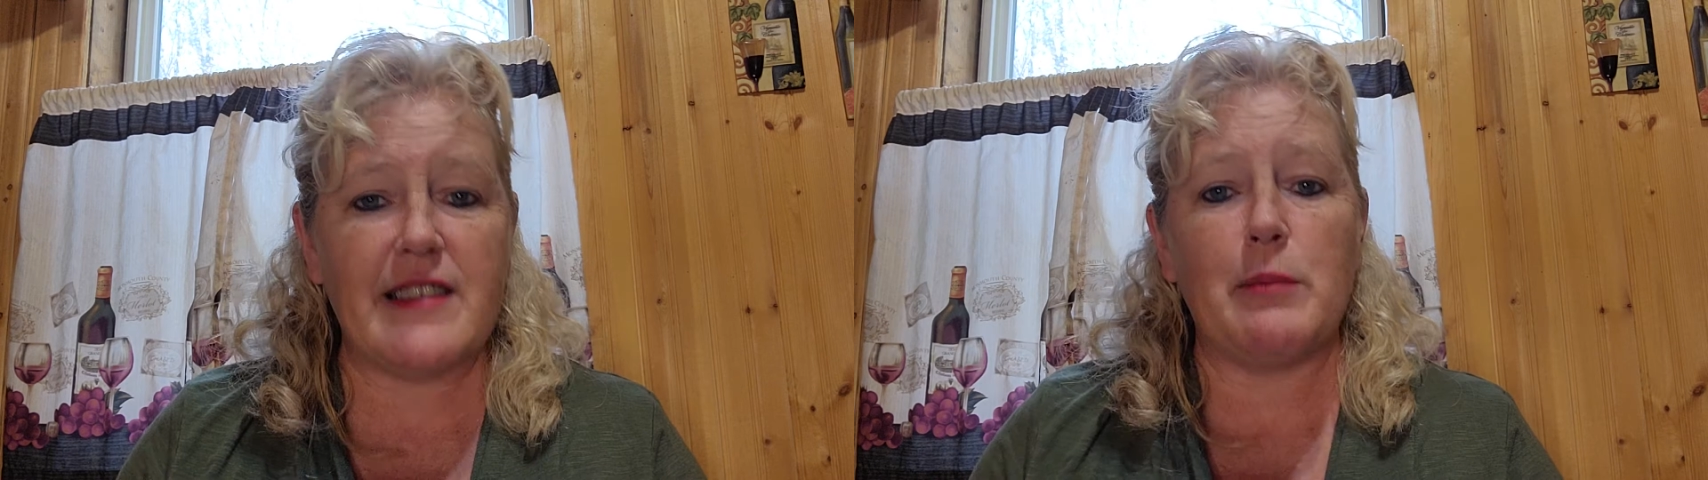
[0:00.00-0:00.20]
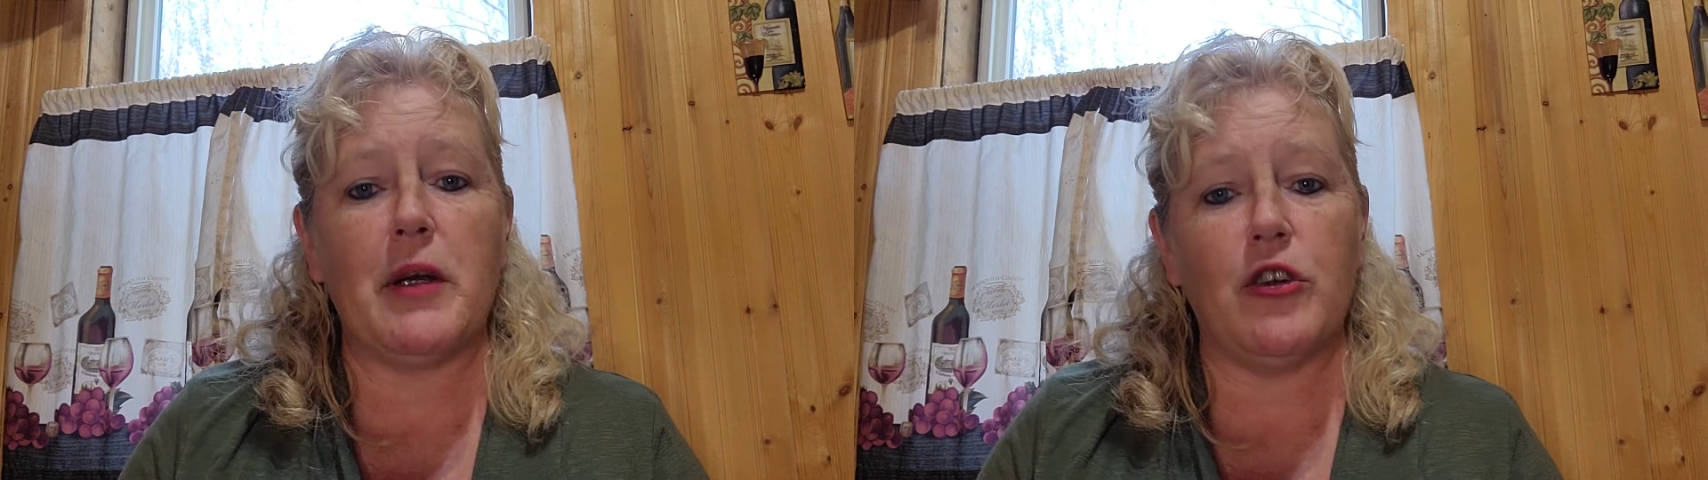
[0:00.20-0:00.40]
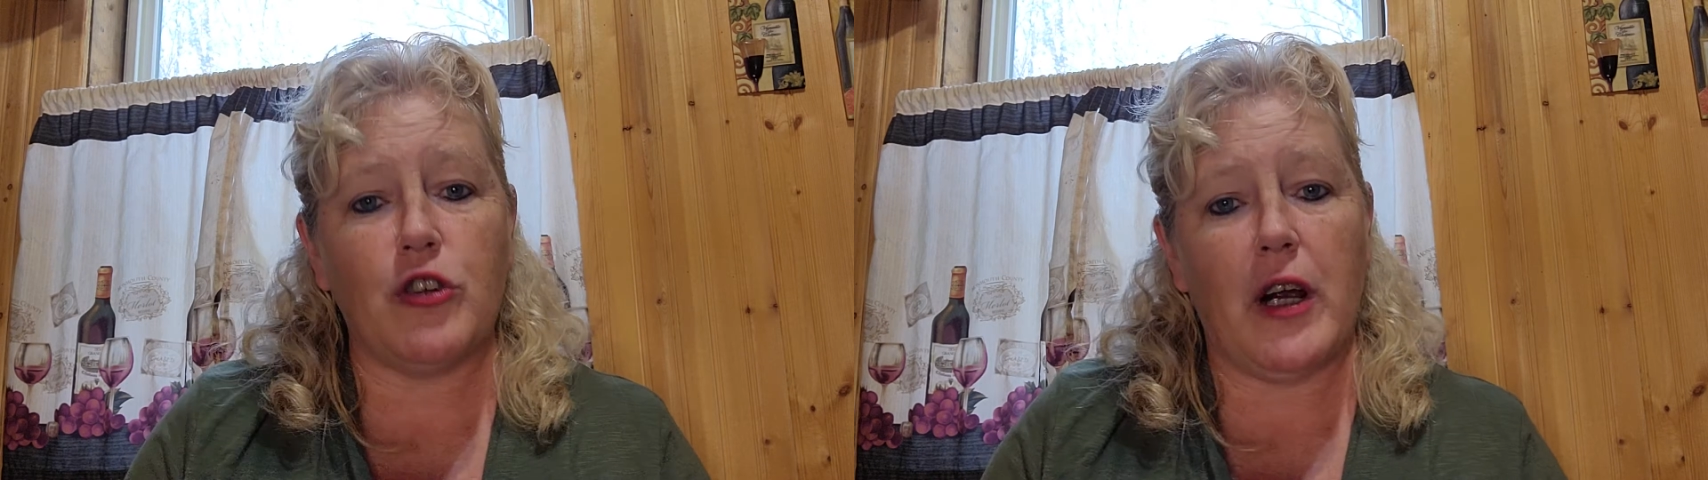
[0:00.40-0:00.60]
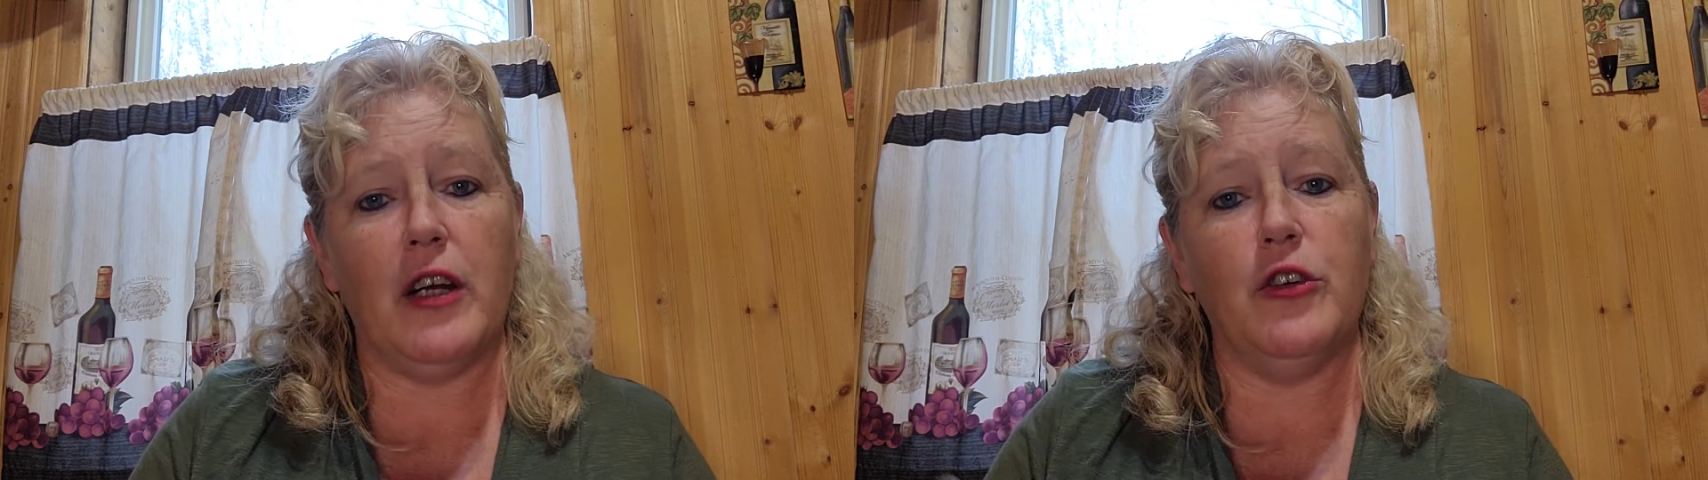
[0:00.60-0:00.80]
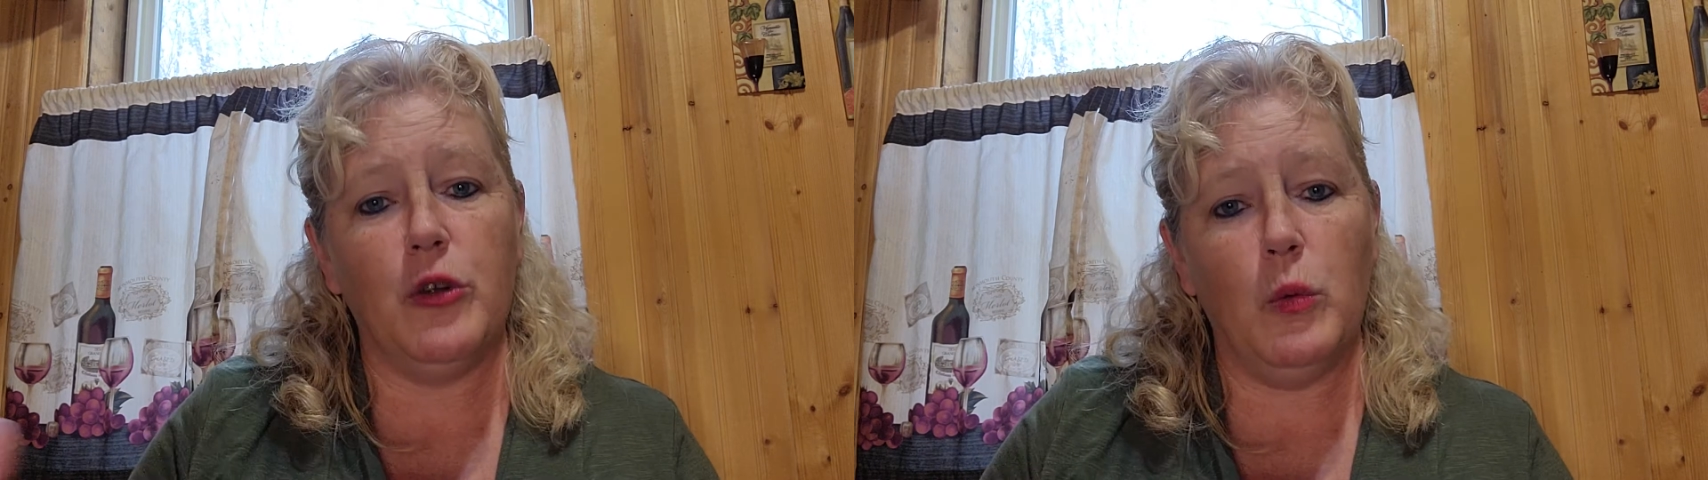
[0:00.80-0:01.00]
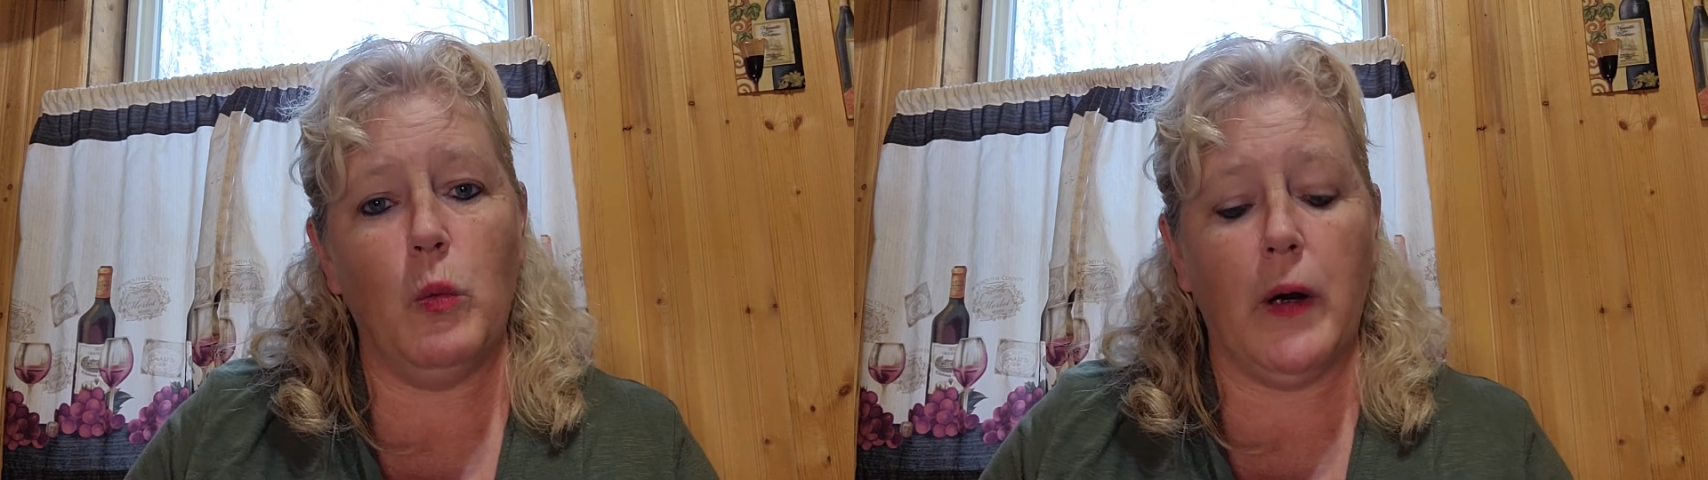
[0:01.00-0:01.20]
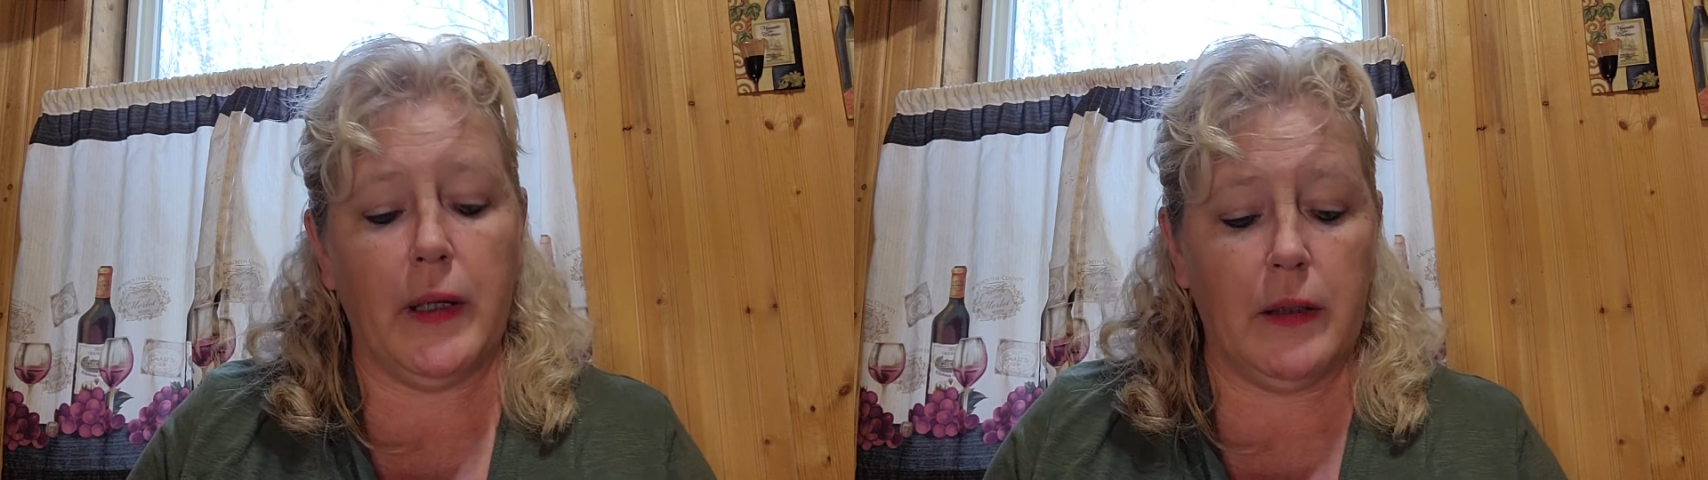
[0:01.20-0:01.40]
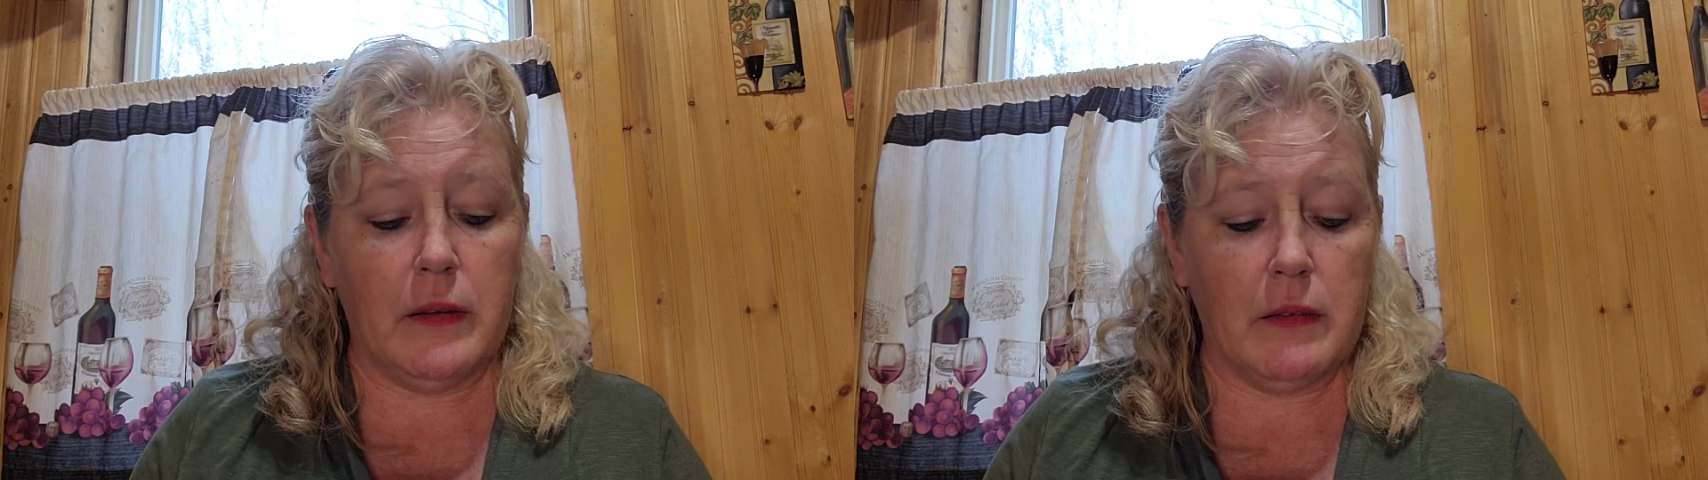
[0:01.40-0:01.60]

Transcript: I'm going to try to do one